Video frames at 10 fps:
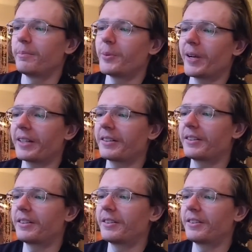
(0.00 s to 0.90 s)
but like
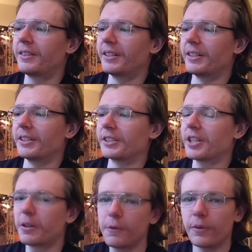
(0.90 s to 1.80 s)
the
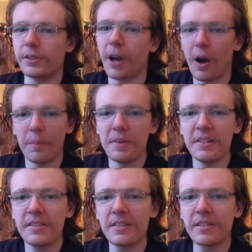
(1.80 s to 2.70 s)
kung fu
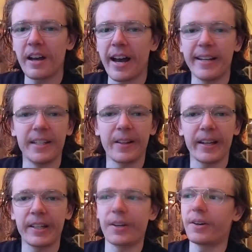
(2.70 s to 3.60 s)
zombies, I didn't
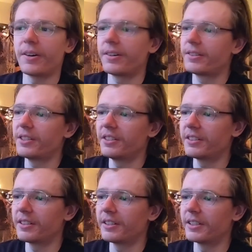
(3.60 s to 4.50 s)
like at all.
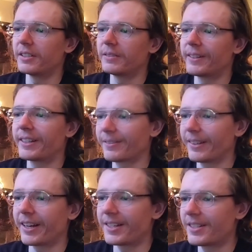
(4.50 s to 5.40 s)

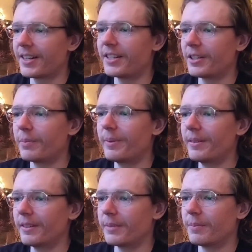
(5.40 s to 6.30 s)
Like I said
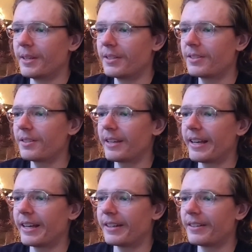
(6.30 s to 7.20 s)
in Beast,
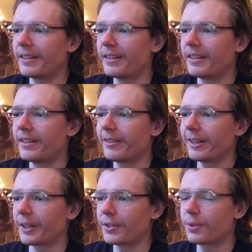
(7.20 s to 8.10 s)
and
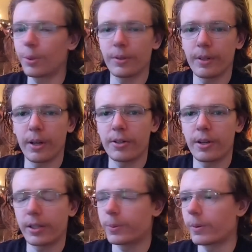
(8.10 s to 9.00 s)
like the sword and
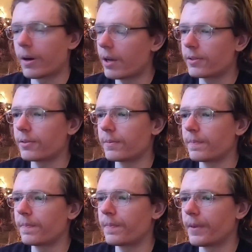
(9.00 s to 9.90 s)
nunchucks were awesome.